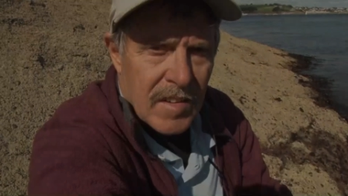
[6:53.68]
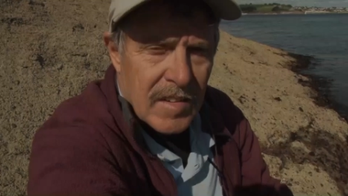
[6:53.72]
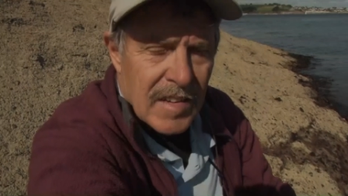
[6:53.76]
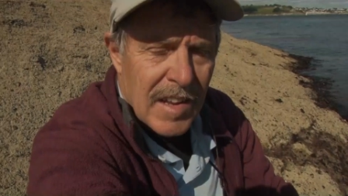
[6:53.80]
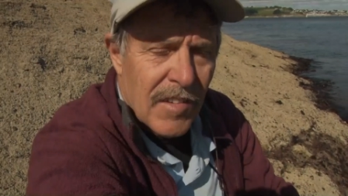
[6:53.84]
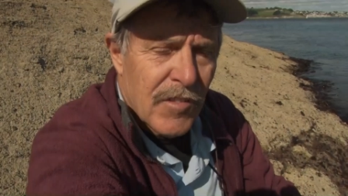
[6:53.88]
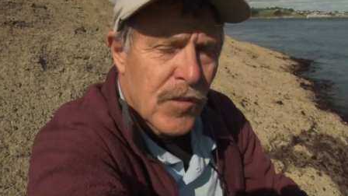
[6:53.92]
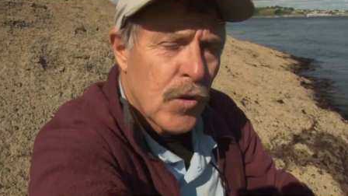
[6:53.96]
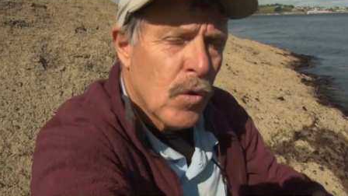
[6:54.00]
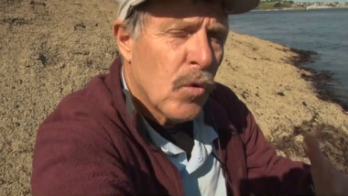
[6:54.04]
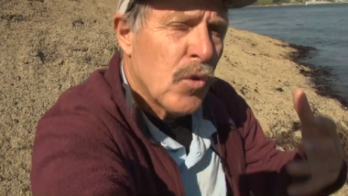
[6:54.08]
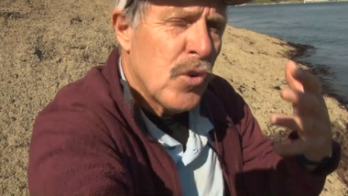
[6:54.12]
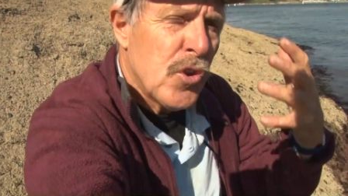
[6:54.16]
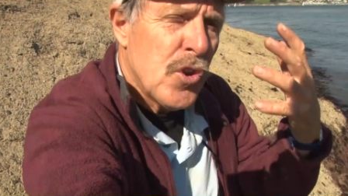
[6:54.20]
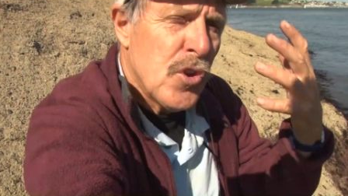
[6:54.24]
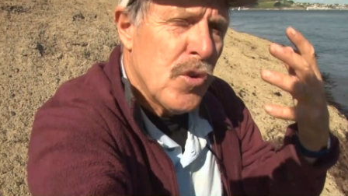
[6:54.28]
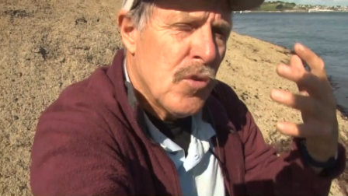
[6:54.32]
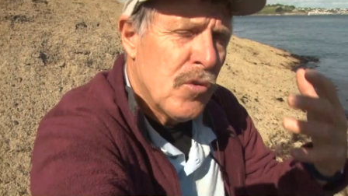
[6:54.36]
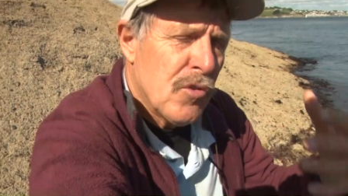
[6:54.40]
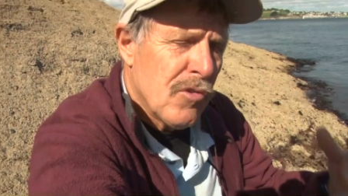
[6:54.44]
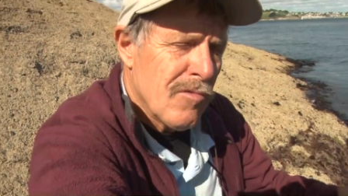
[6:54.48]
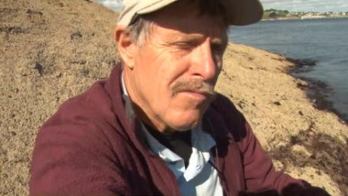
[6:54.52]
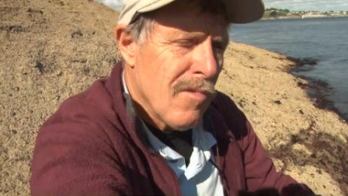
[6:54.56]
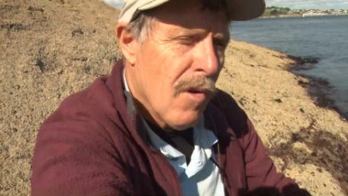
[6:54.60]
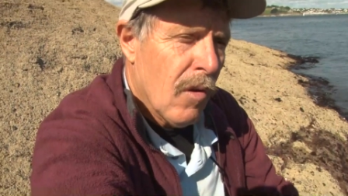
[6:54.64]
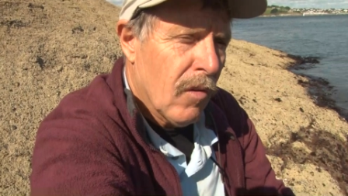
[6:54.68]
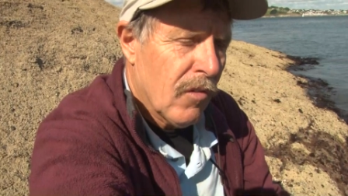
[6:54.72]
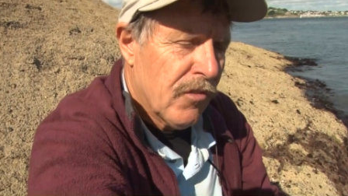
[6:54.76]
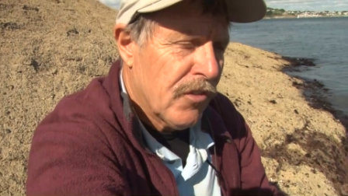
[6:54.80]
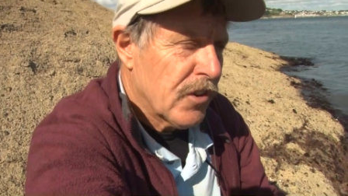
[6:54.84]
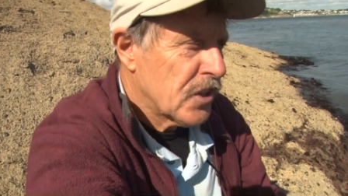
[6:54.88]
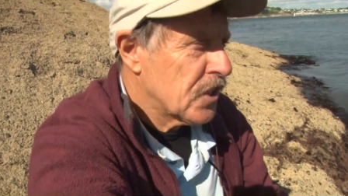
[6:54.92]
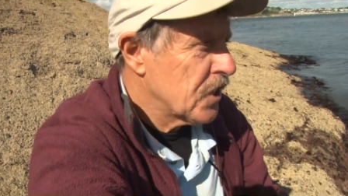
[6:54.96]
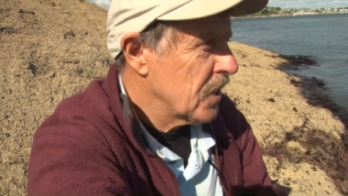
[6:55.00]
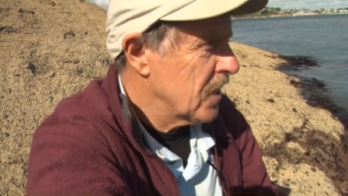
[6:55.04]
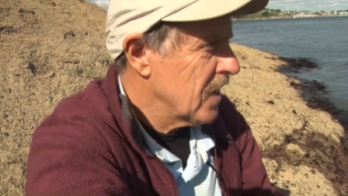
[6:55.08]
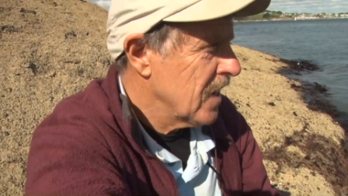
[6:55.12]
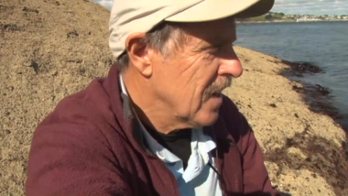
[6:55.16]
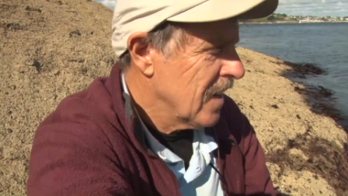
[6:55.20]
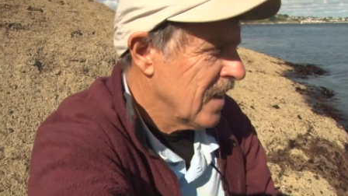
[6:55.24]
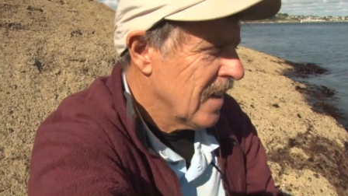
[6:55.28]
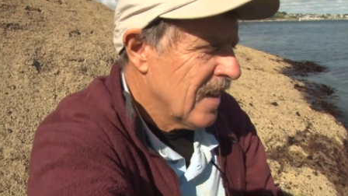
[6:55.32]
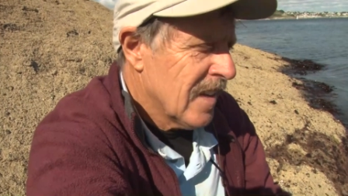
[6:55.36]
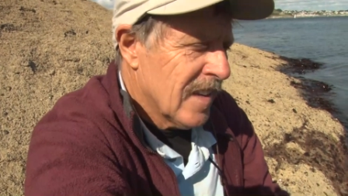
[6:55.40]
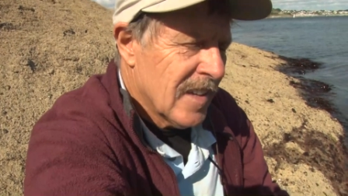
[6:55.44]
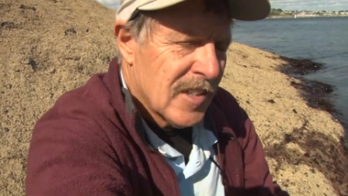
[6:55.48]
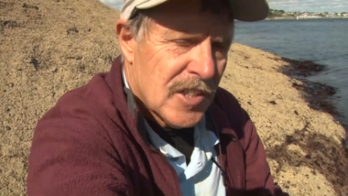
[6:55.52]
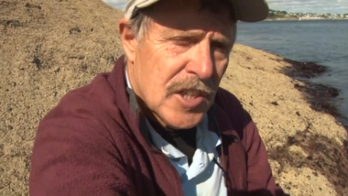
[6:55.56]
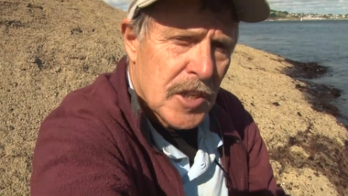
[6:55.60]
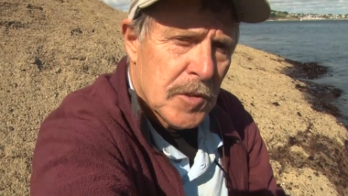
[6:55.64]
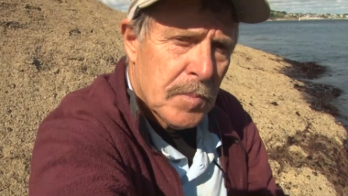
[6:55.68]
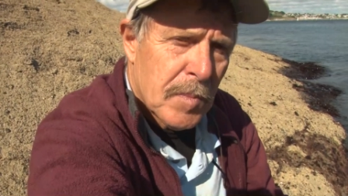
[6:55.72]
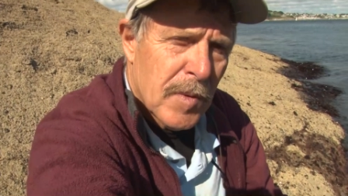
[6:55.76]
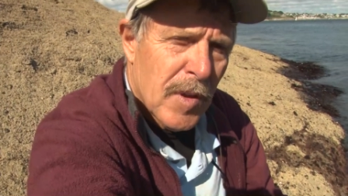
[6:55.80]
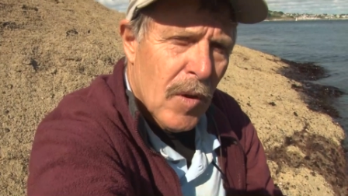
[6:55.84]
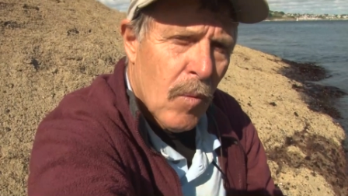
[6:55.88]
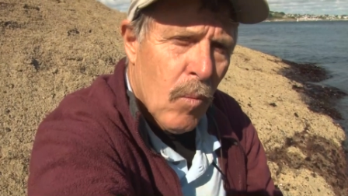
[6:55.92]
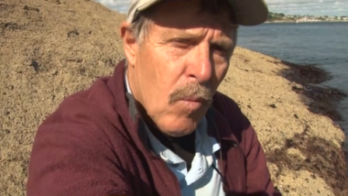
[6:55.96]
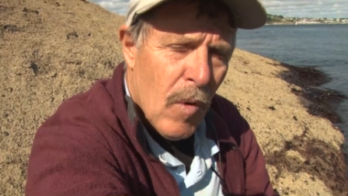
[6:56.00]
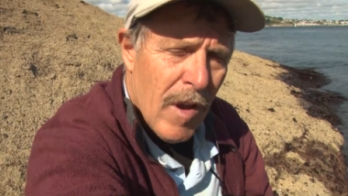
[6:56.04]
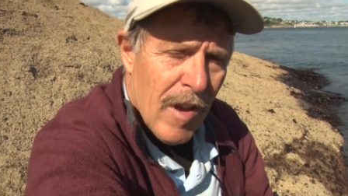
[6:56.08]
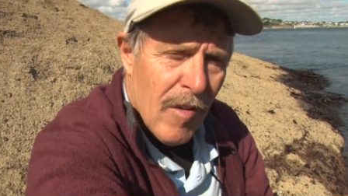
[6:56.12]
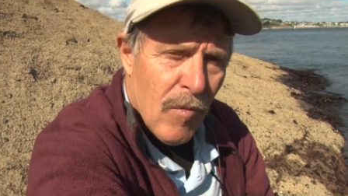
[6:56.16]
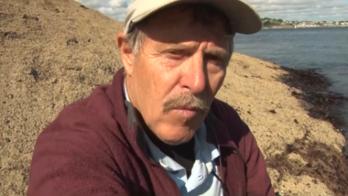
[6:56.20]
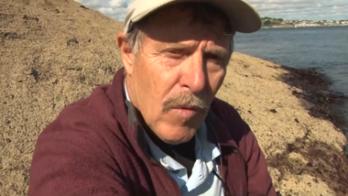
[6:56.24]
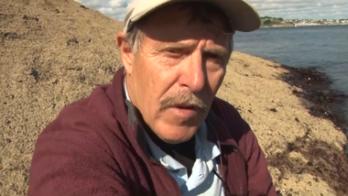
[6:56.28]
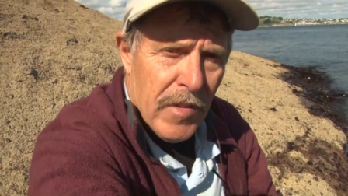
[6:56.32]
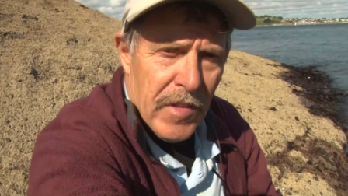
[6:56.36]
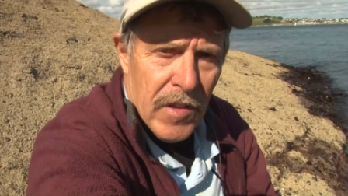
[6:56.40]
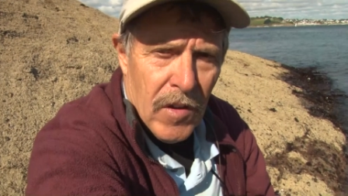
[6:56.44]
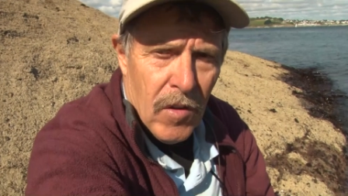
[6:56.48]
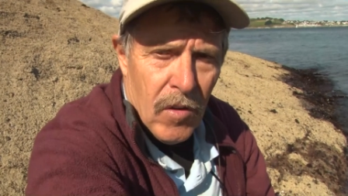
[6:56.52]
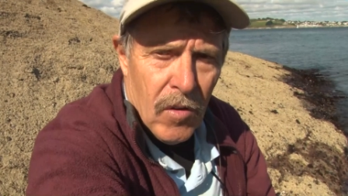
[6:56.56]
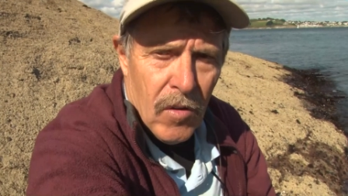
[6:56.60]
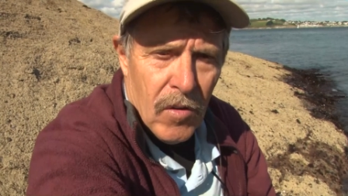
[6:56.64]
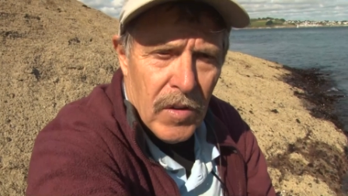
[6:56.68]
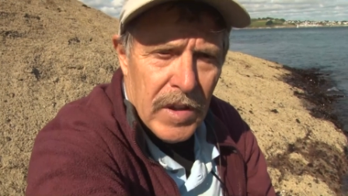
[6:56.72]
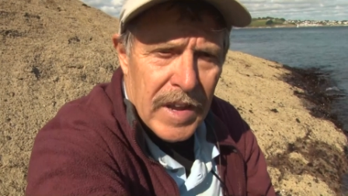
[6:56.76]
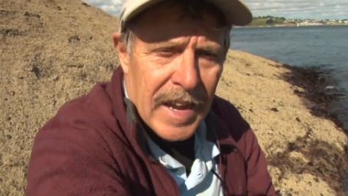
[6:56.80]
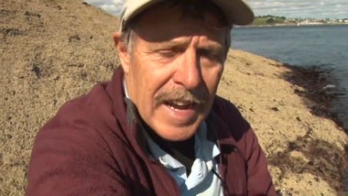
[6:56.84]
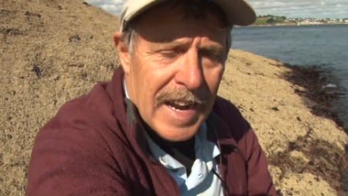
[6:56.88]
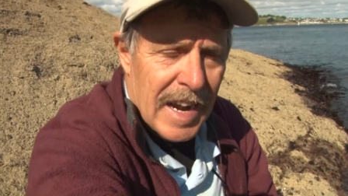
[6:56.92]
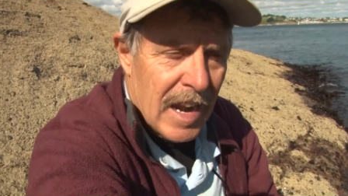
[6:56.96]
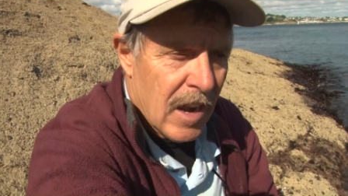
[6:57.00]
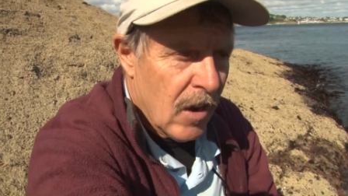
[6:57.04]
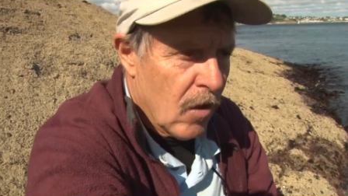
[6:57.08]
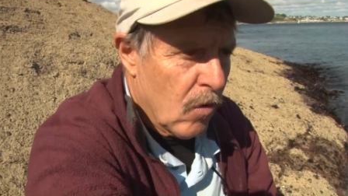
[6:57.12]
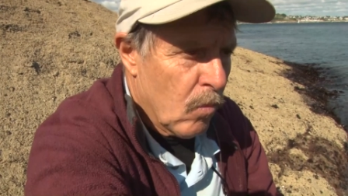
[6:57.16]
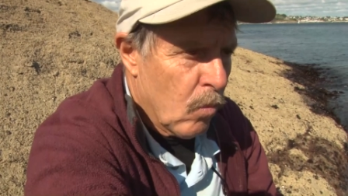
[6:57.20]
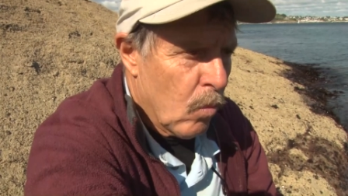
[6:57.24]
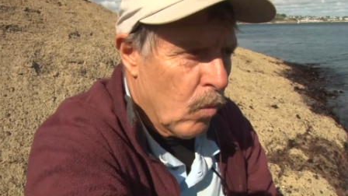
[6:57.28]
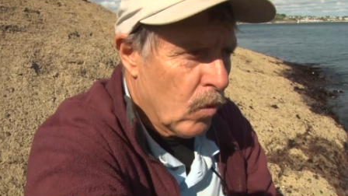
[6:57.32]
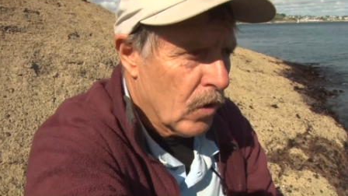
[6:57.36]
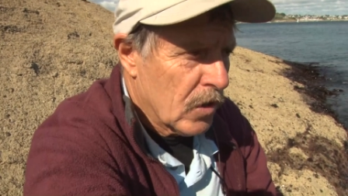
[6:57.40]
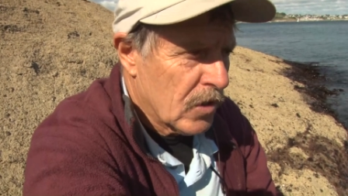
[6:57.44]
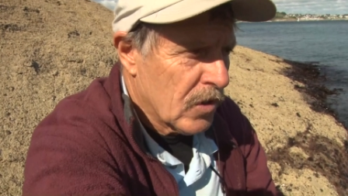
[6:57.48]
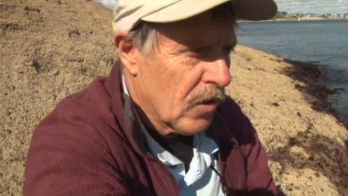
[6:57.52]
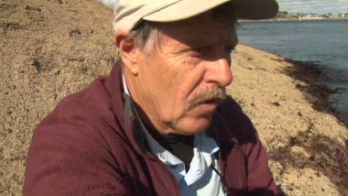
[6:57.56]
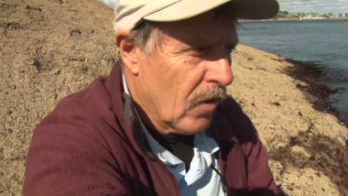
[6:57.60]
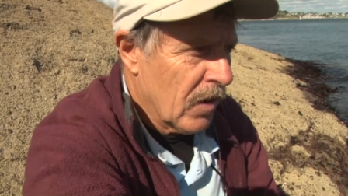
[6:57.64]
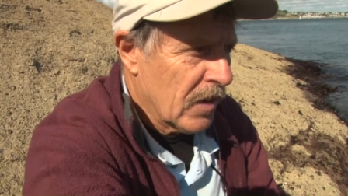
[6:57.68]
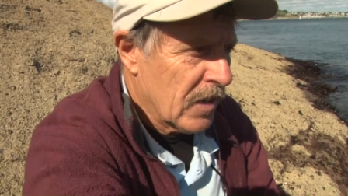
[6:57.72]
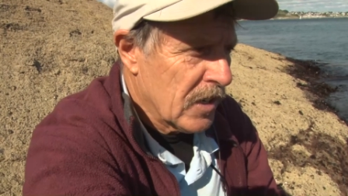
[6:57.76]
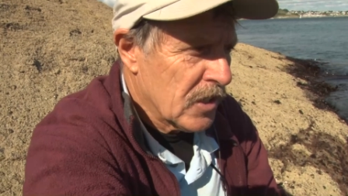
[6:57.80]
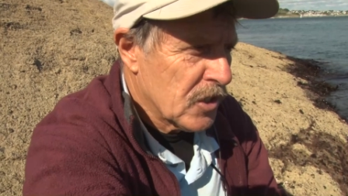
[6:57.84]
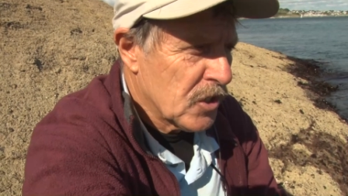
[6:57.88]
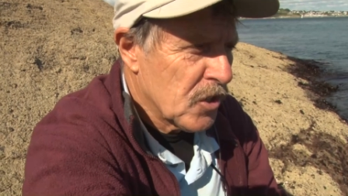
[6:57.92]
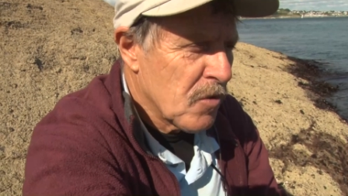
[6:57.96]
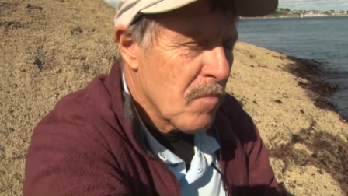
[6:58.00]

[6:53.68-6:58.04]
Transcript: Now, if you're new to rock fishing, just be aware of where the high and low water tide is.